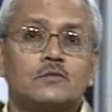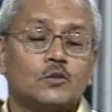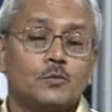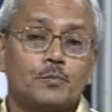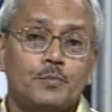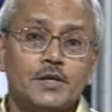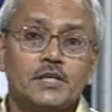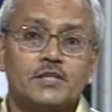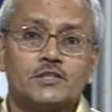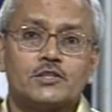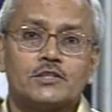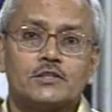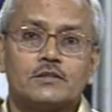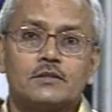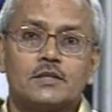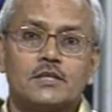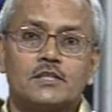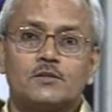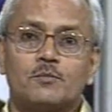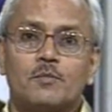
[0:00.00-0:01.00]
Speech
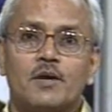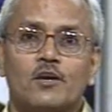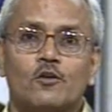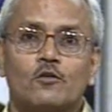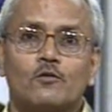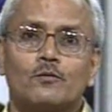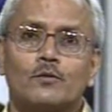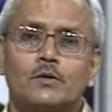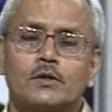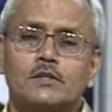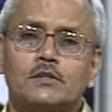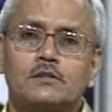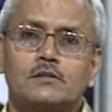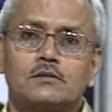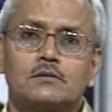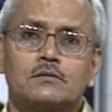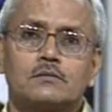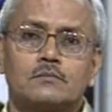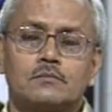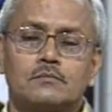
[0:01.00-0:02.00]
is made of
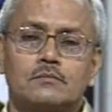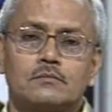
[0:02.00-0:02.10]
words.